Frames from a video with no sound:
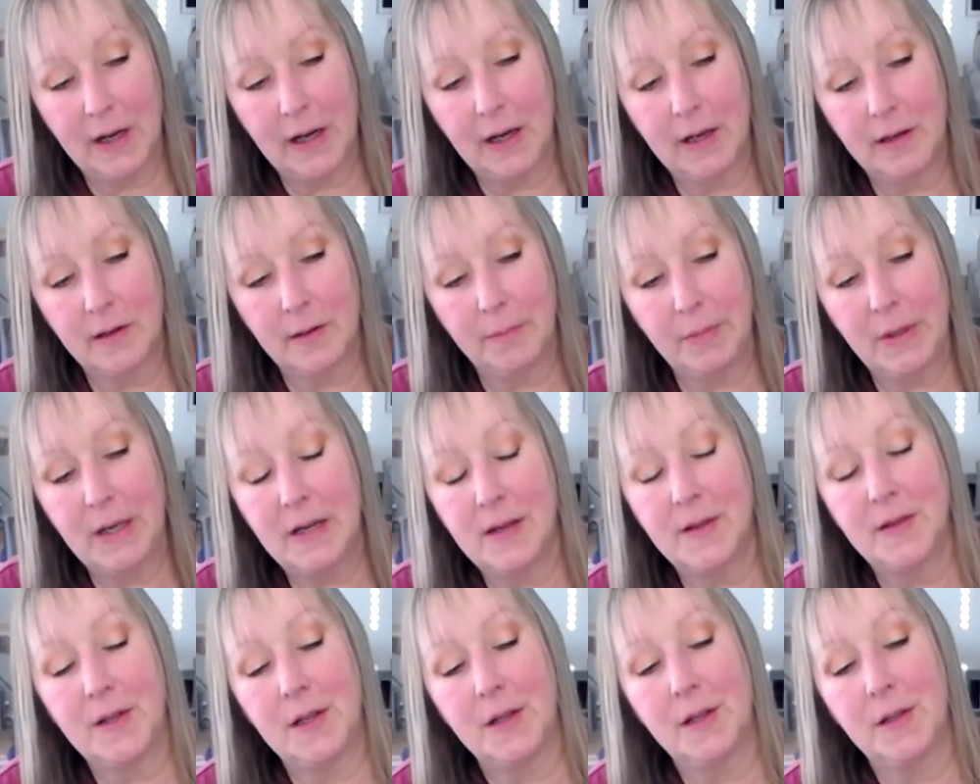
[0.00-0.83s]
into
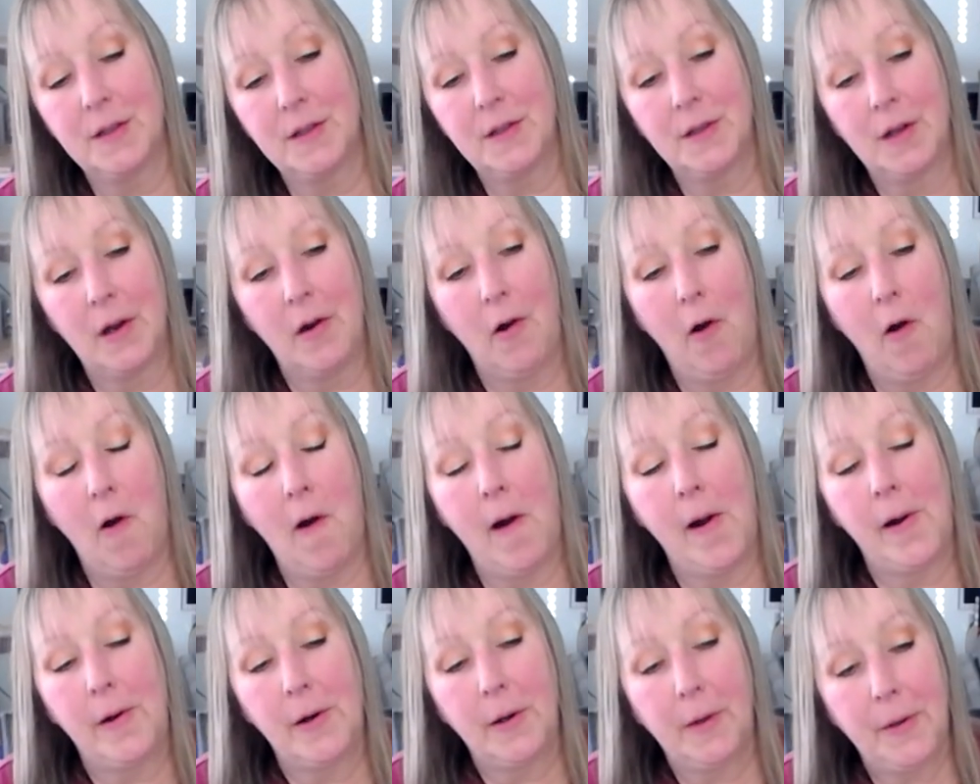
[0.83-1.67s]
pieces,
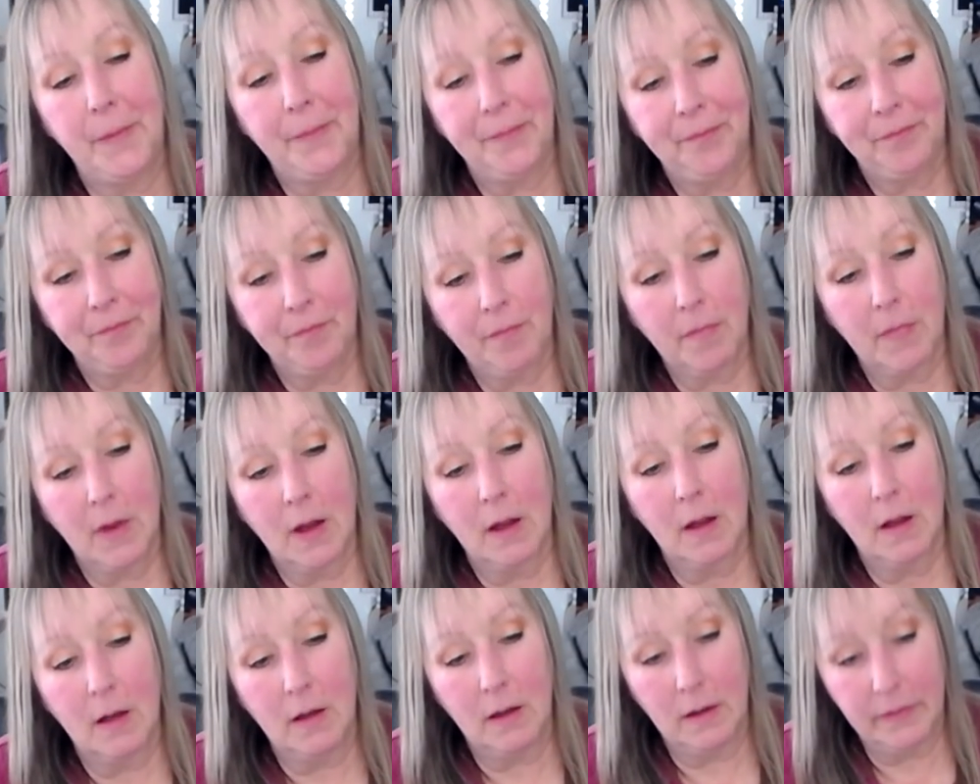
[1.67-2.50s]

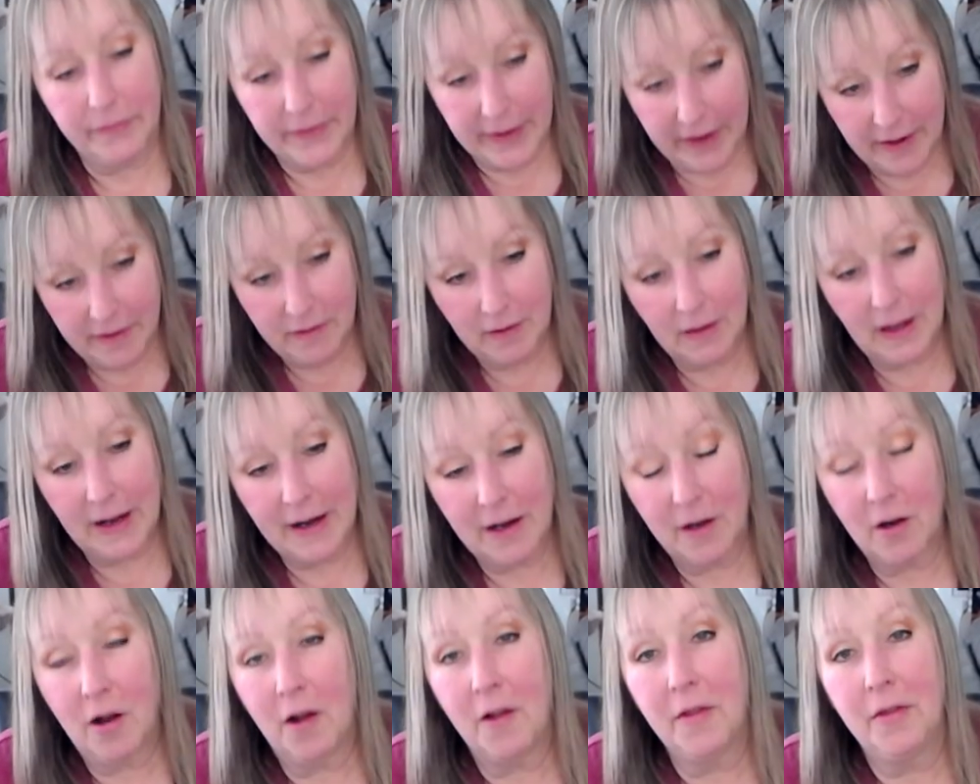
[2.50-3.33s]
then lay it
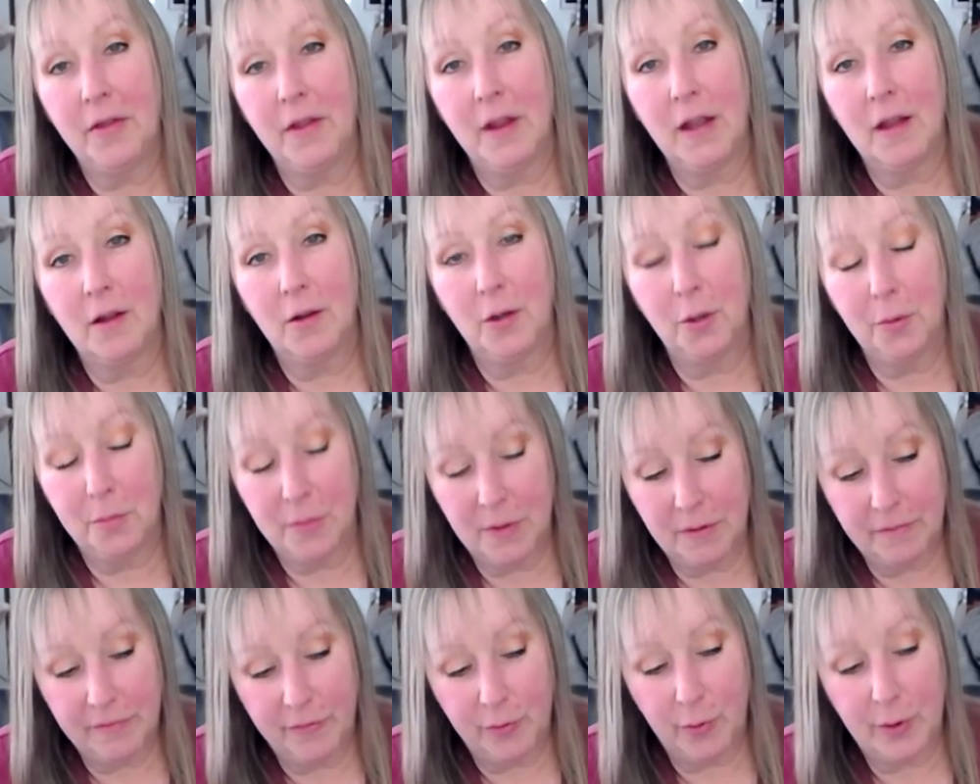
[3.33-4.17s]
on the
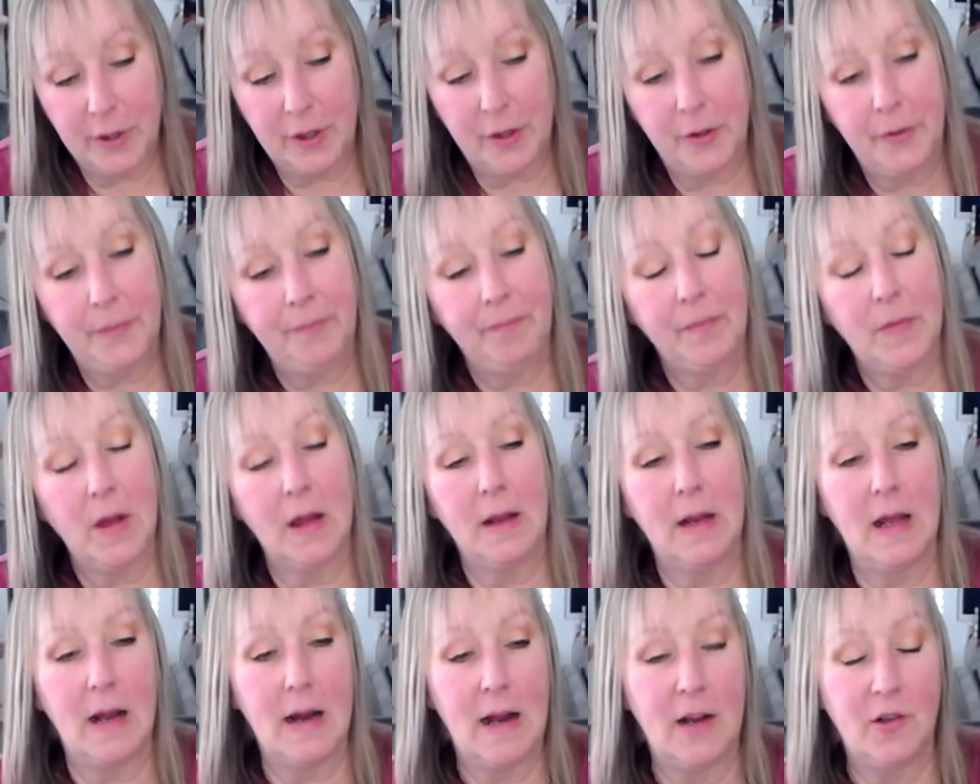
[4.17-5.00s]
aluminum foil, and
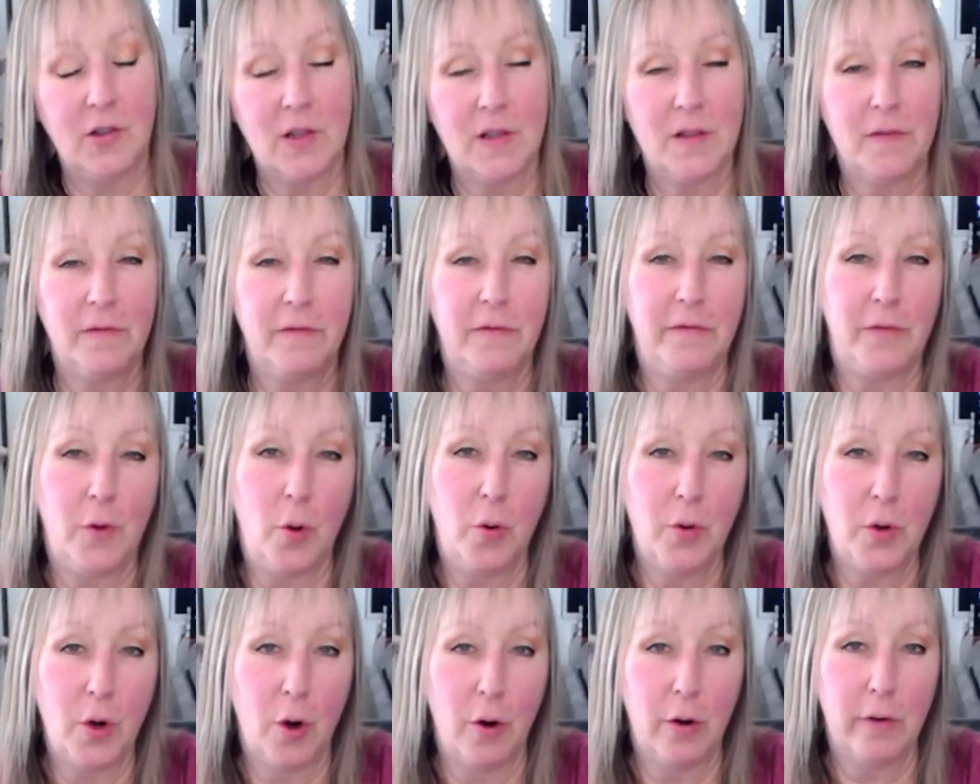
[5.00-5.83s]
then I just fold
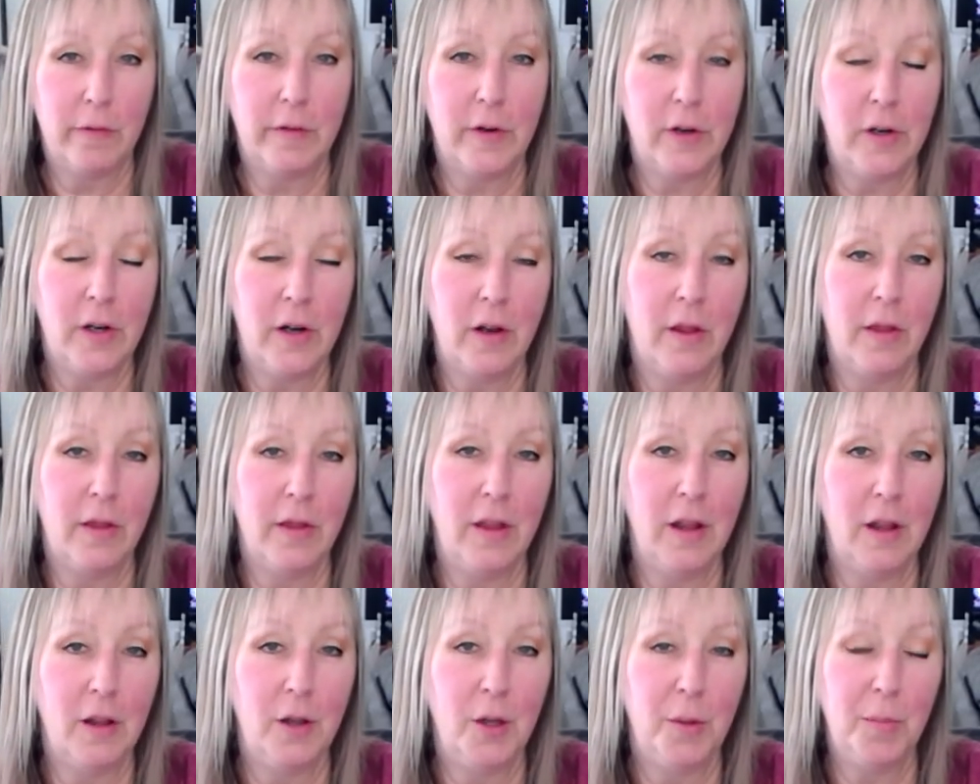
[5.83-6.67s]
over the
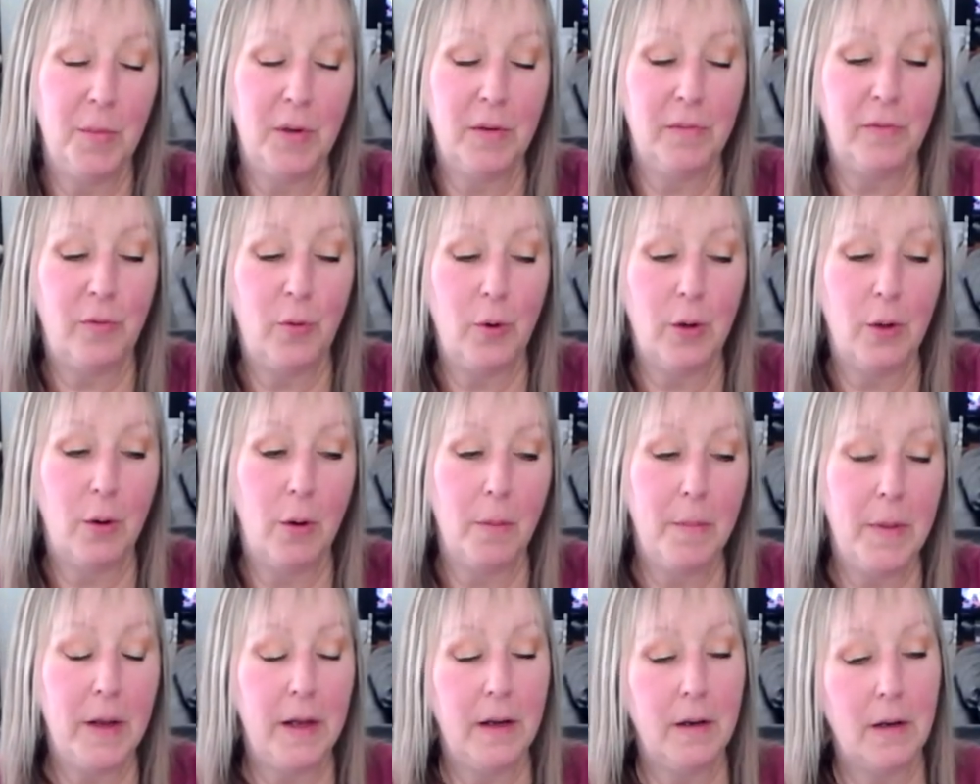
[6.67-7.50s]
aluminum foil a
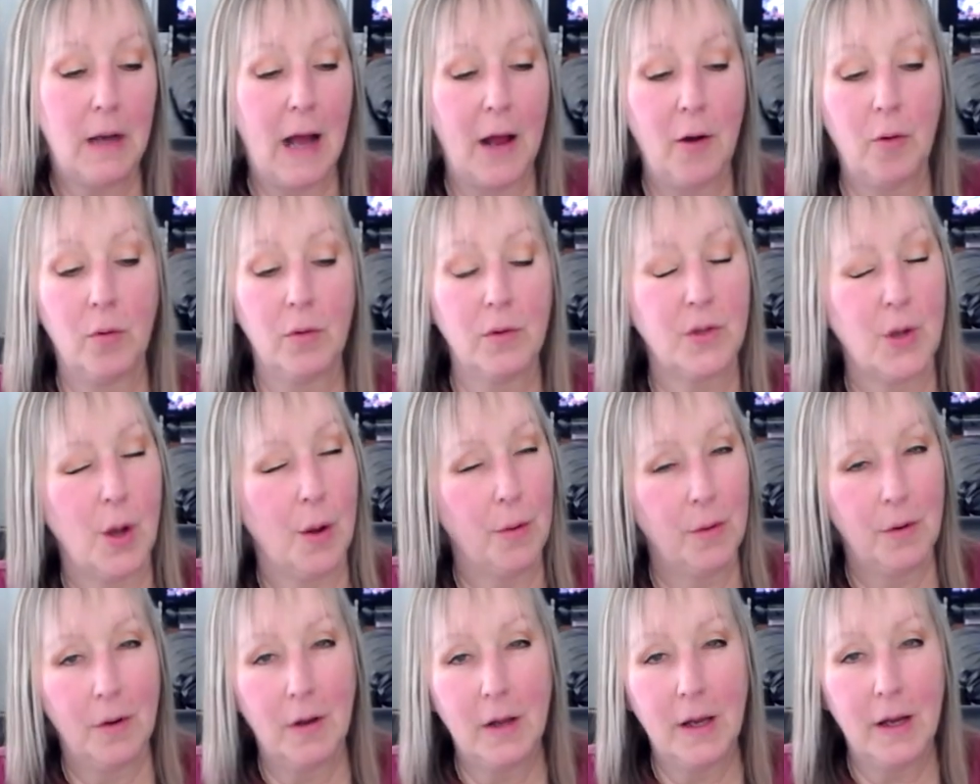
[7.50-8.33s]
bit. I don't
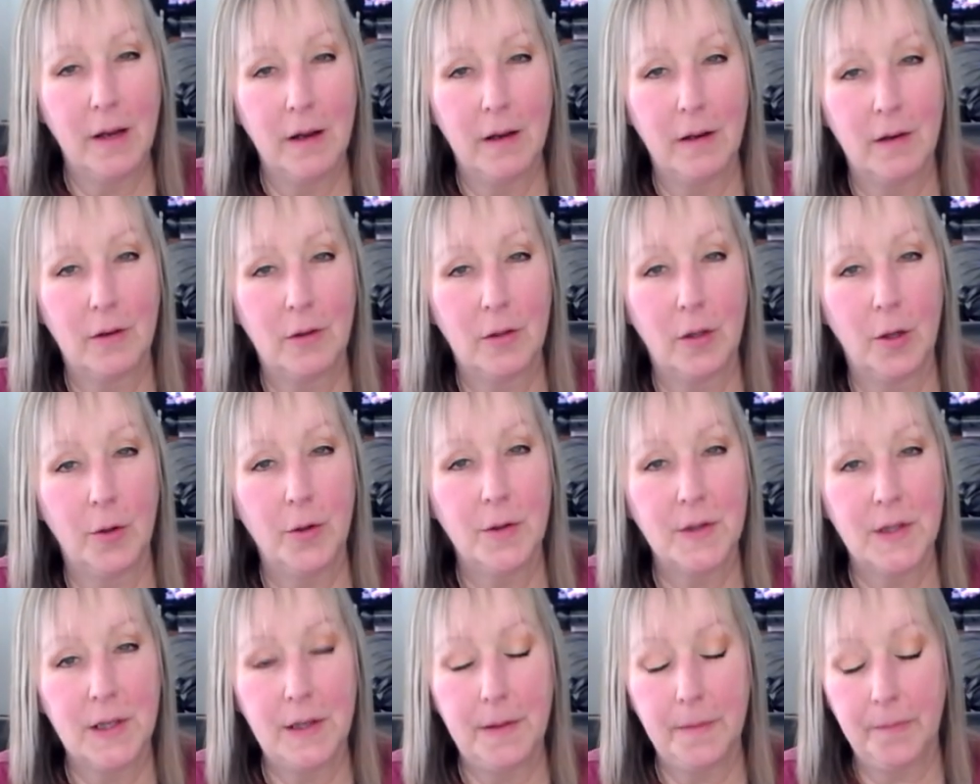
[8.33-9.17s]
totally
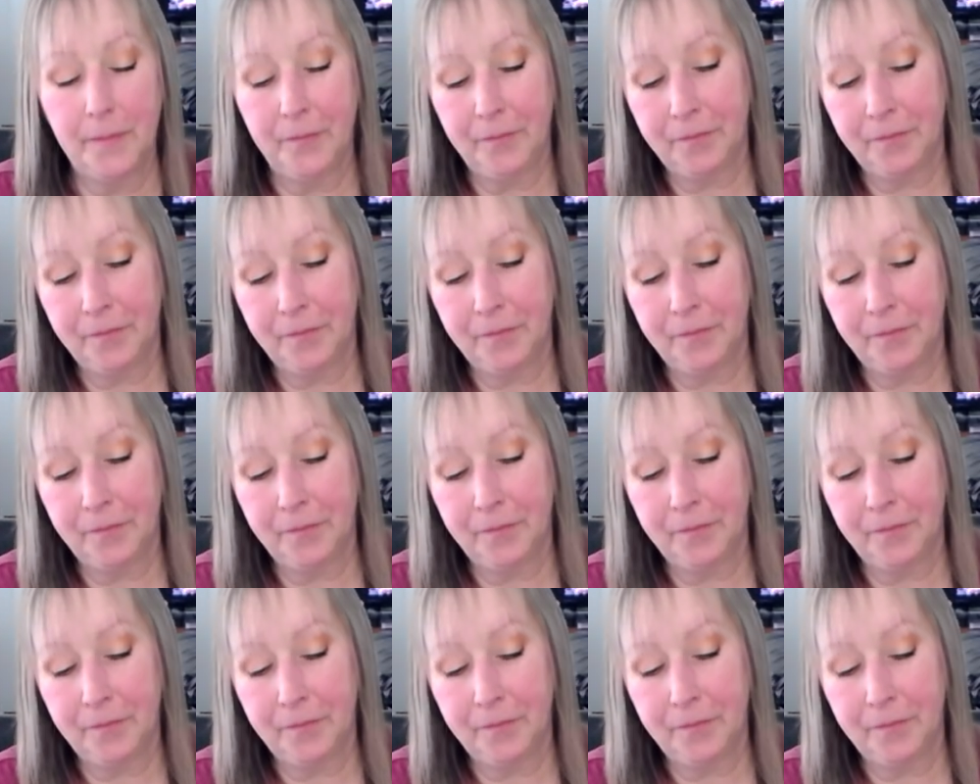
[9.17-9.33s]
close it.